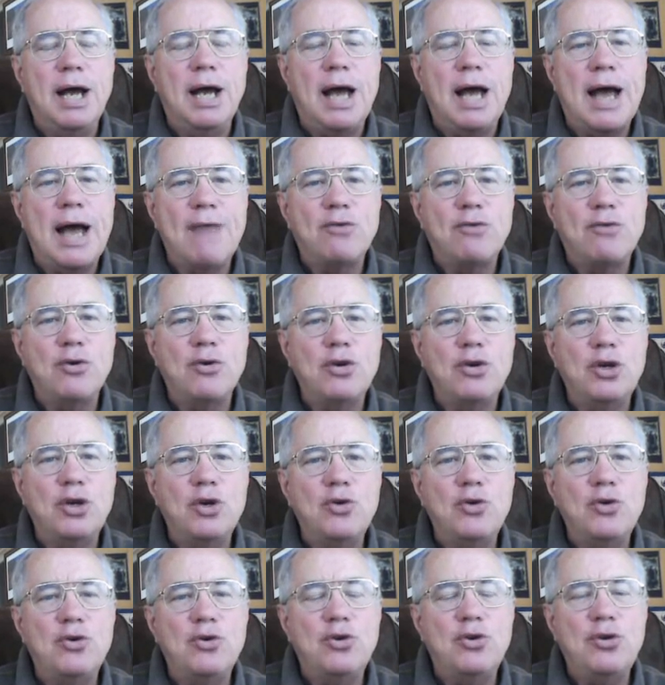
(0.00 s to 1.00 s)
After
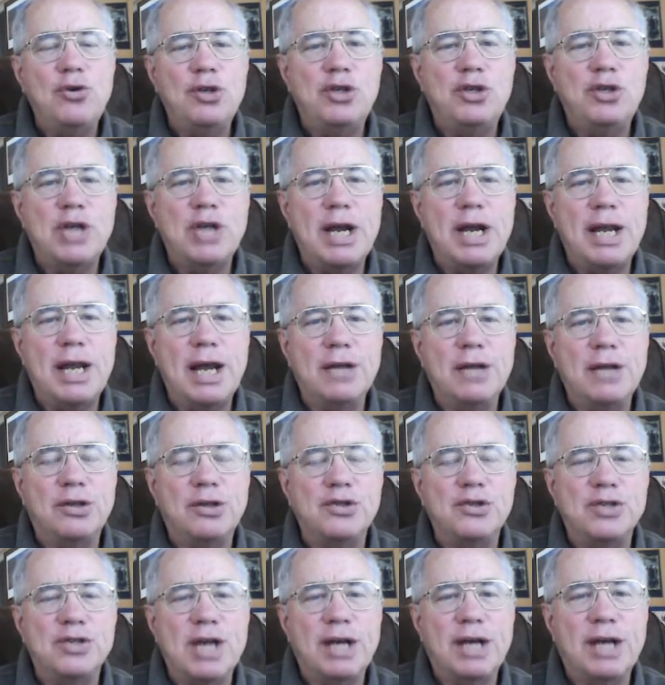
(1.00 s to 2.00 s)
you do the Jane Elliott,
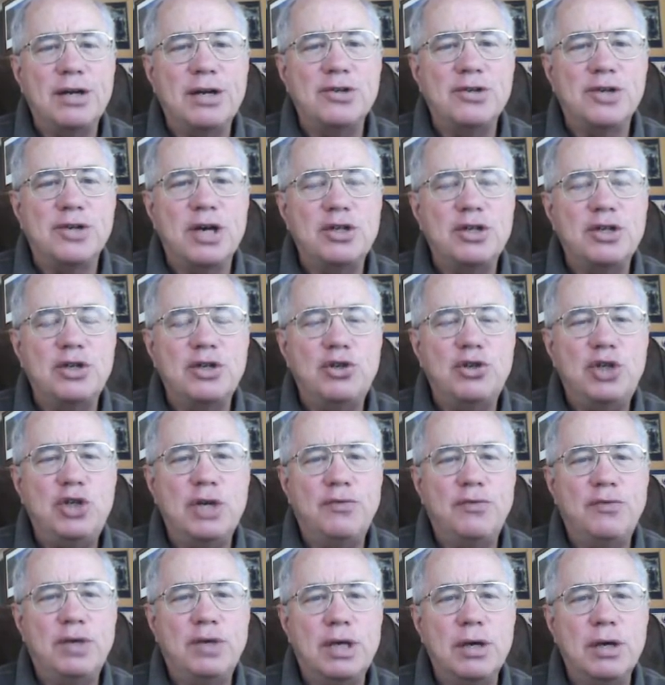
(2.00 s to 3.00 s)
the second discussion, you
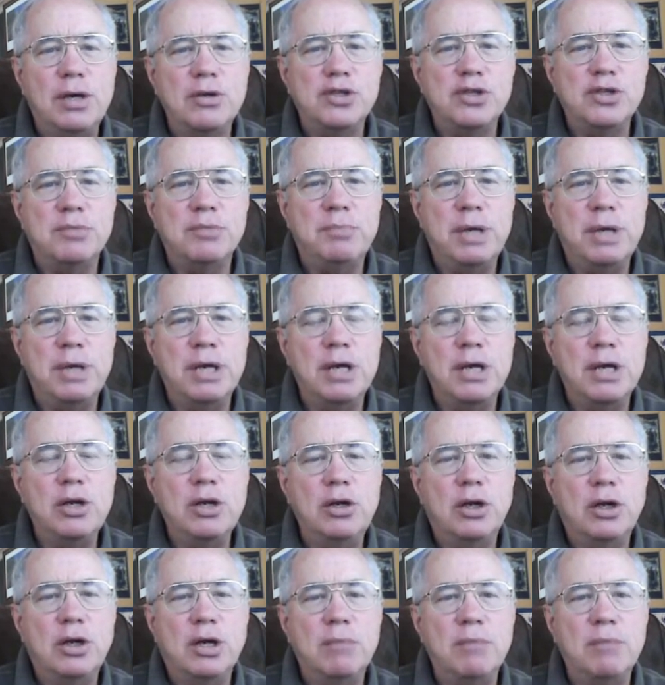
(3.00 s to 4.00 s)
shift gears a bit and
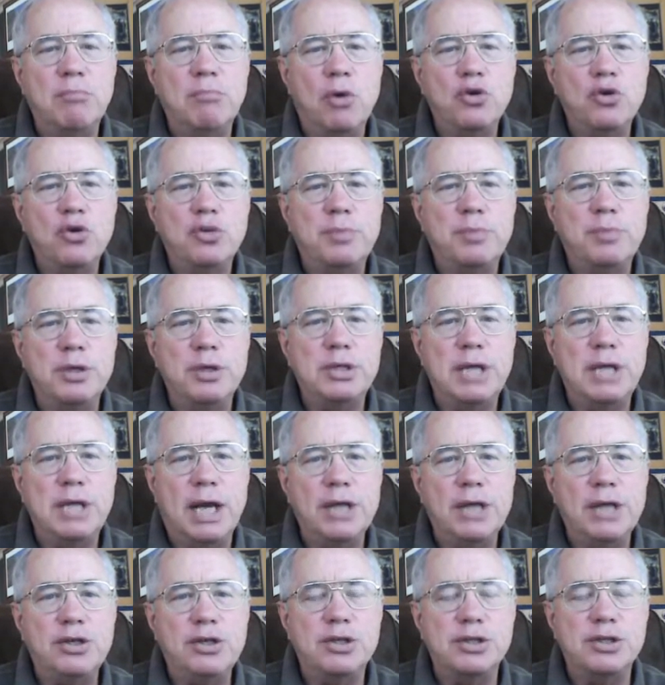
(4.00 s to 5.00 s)
you look at multiple
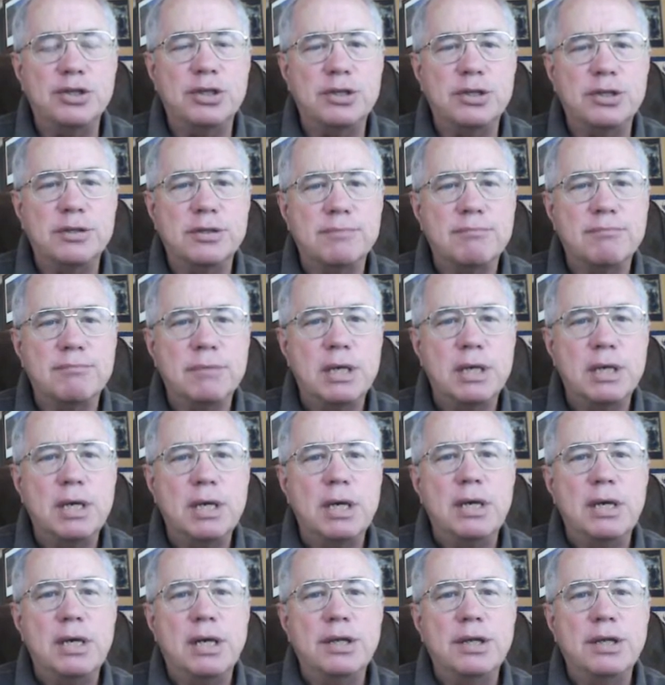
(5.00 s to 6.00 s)
intelligences.
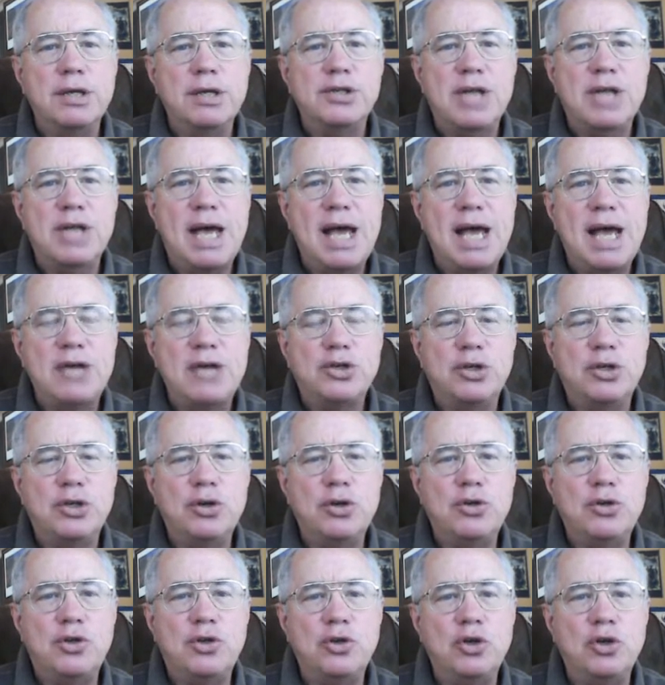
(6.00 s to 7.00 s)
Now this asks
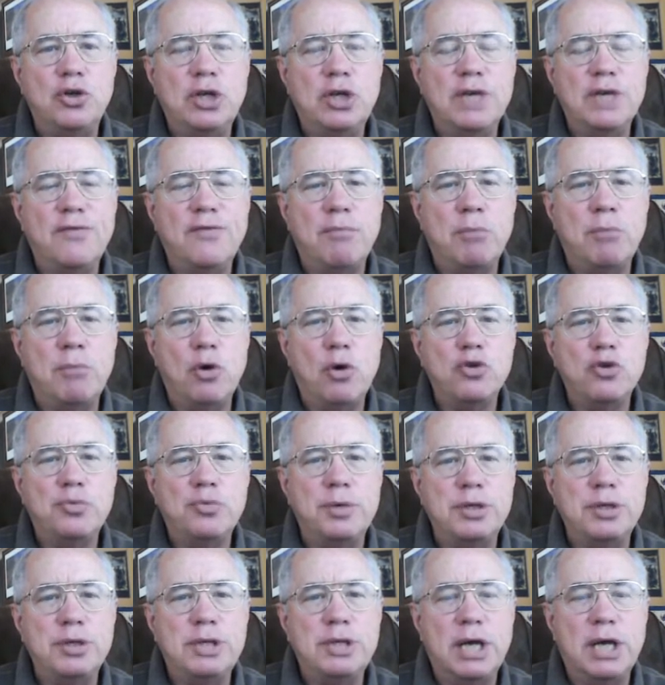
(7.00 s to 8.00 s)
you to give a
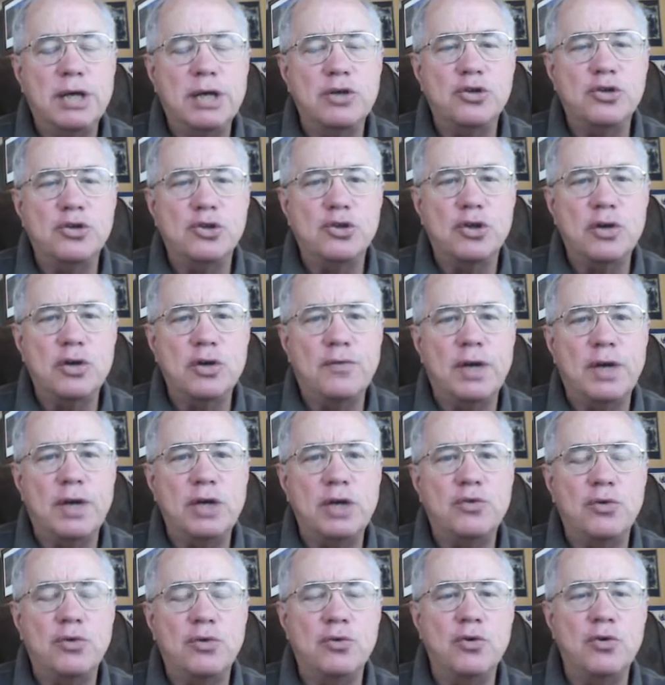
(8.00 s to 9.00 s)
multiple intelligence survey
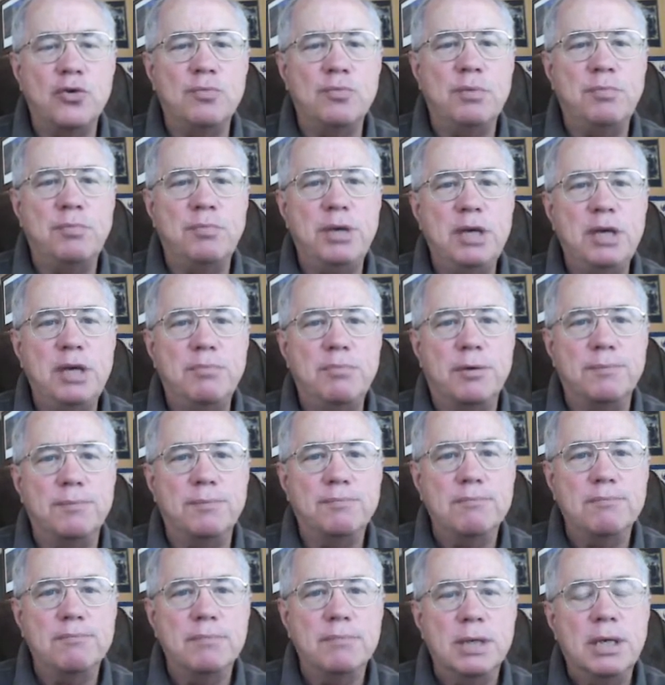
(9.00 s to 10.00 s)
to a group of people.
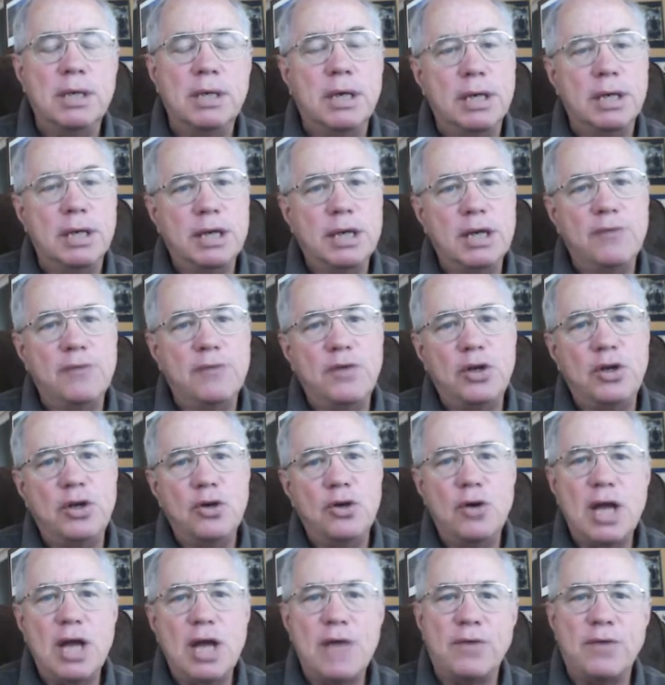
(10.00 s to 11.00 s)
Again, if you
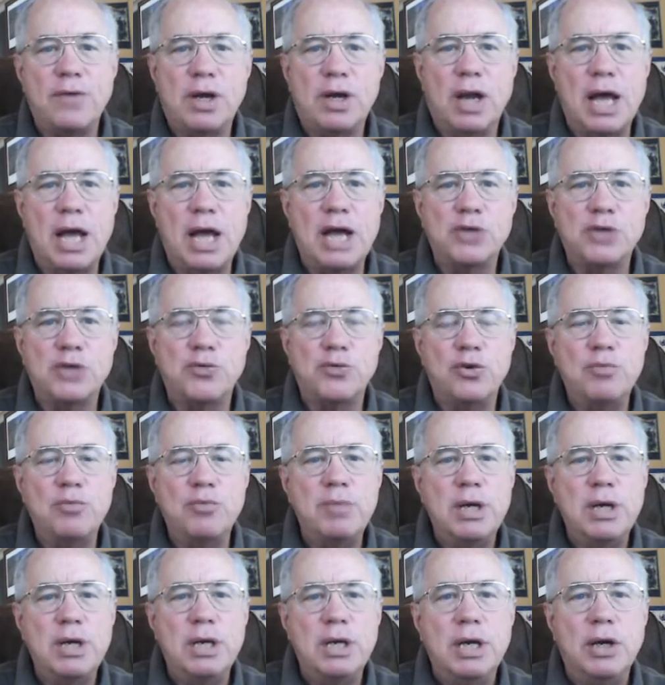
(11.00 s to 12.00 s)
don't have a
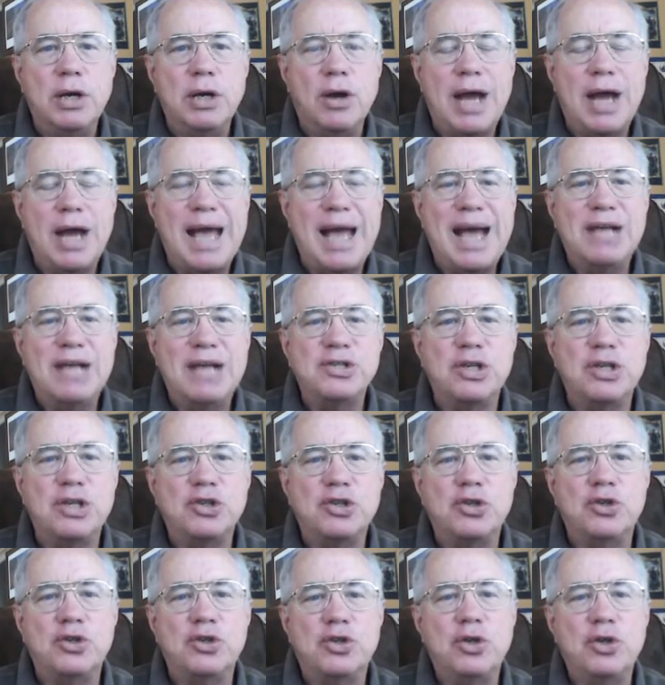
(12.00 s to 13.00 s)
classroom or
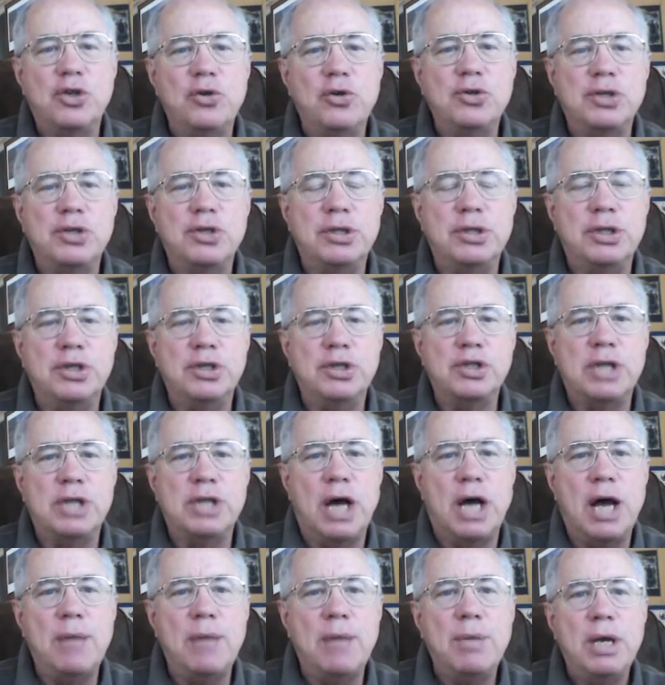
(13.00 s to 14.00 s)
access to students at this
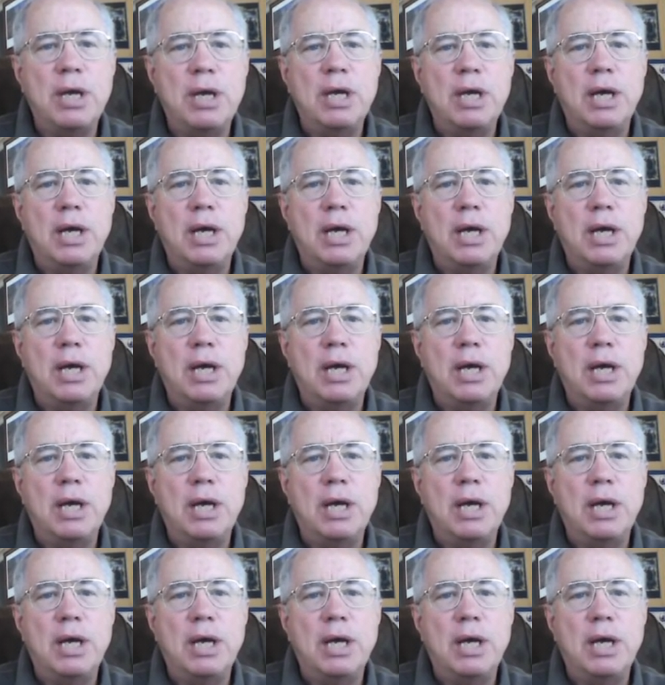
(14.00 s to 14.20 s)
time,